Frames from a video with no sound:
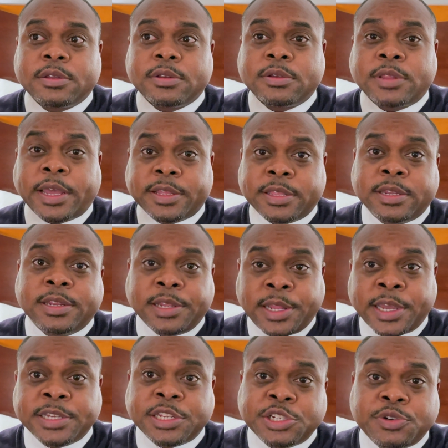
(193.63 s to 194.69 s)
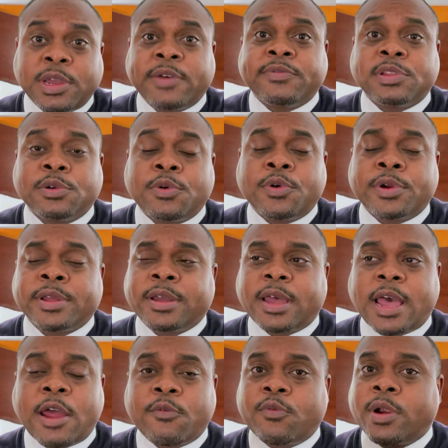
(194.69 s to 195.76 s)
like, the delays that you have in LaGuardia,
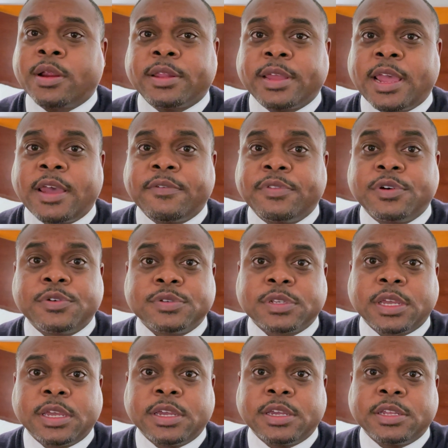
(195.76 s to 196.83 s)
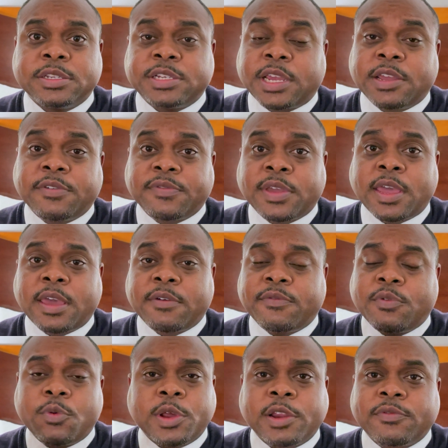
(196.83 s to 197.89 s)
I rarely have those in JFK for
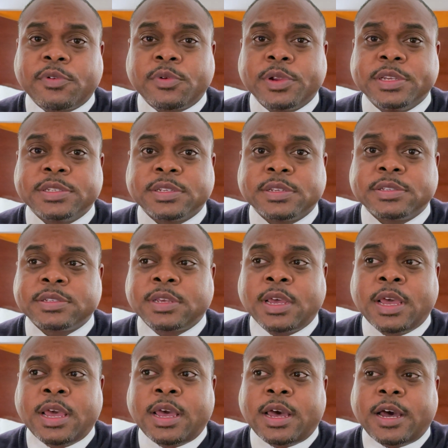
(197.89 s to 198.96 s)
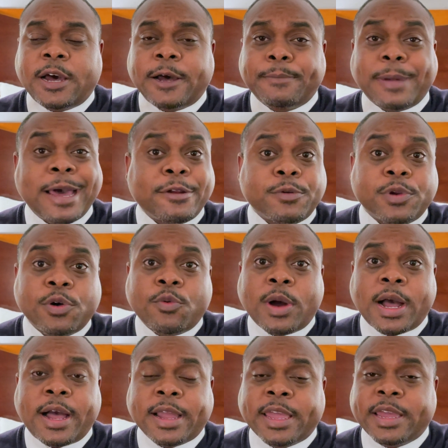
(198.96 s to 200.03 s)
whatever reasons. I don't know
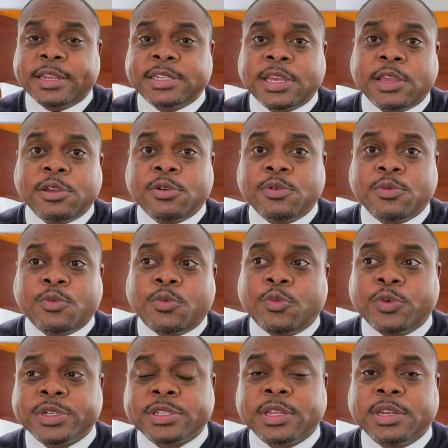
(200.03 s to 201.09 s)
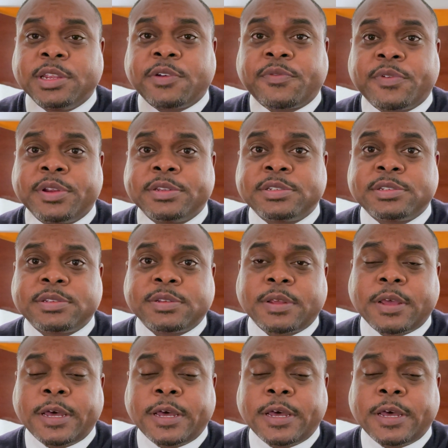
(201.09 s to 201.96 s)
why. I can't tell you what's the difference